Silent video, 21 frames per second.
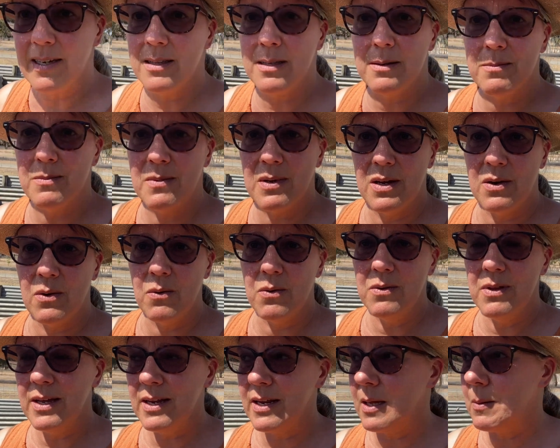them at
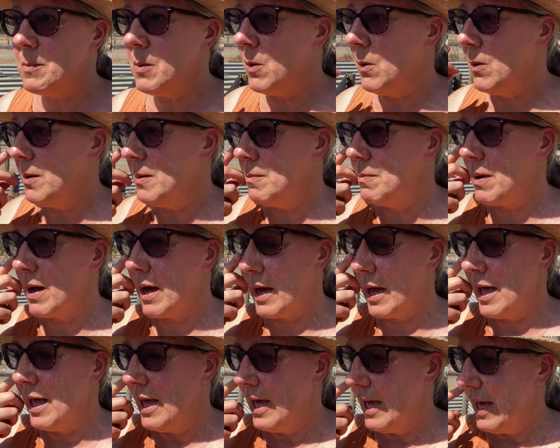all anymore,
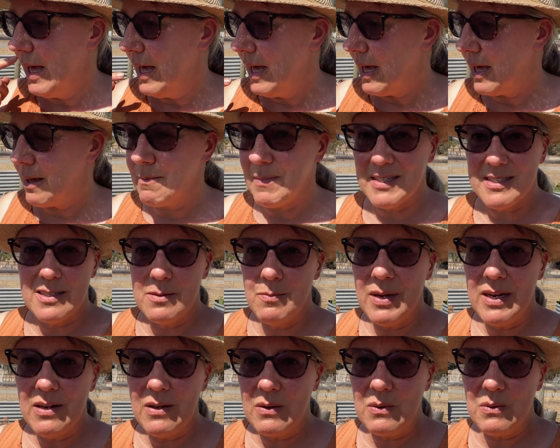but it must have
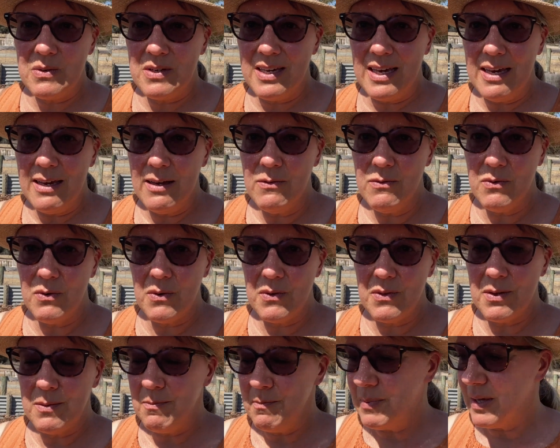been a good year for
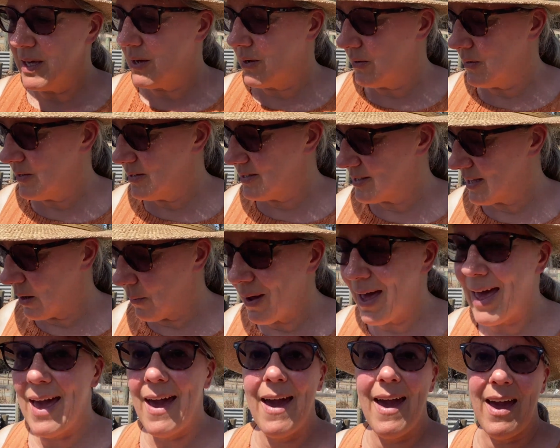them because they were
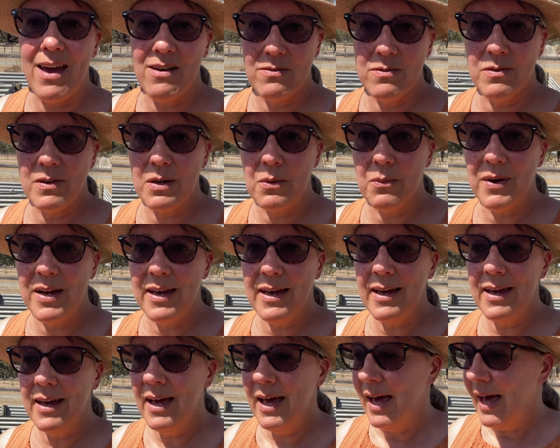
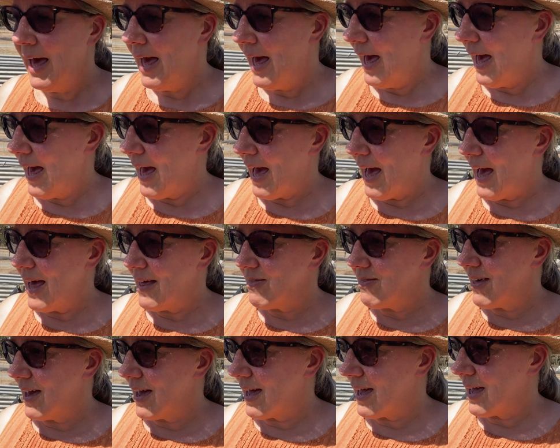everywhere and
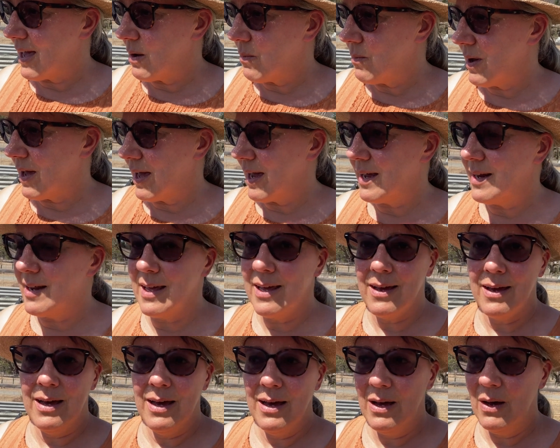they were
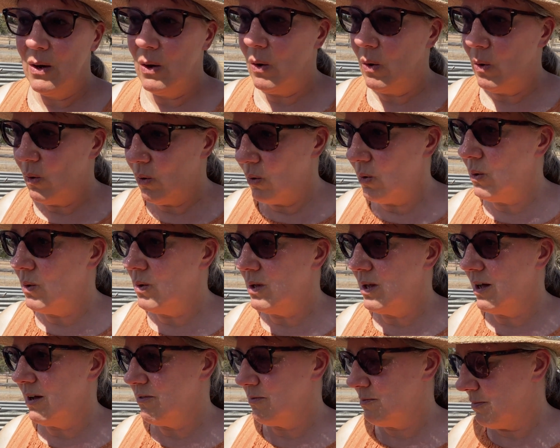eating all
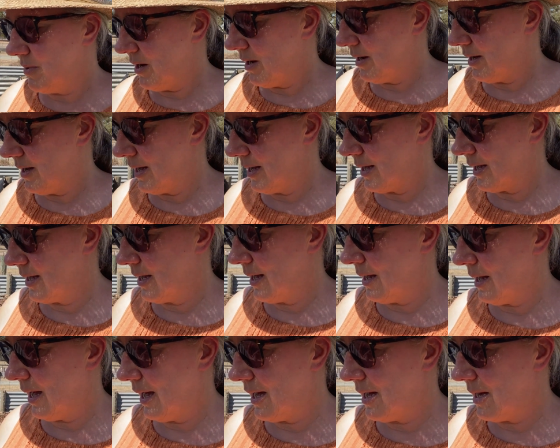of my
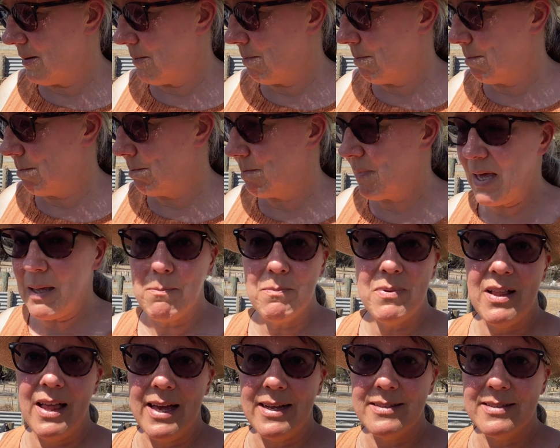bean
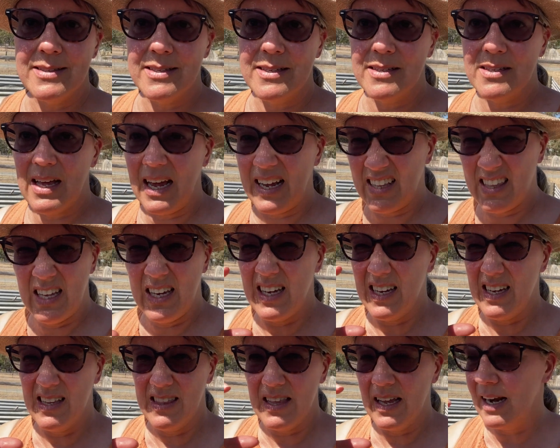plants, like
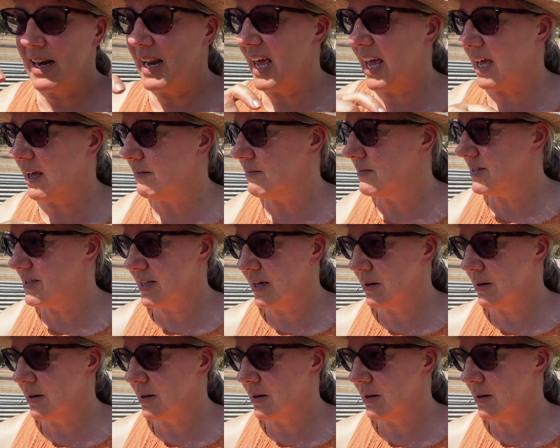the leaves. They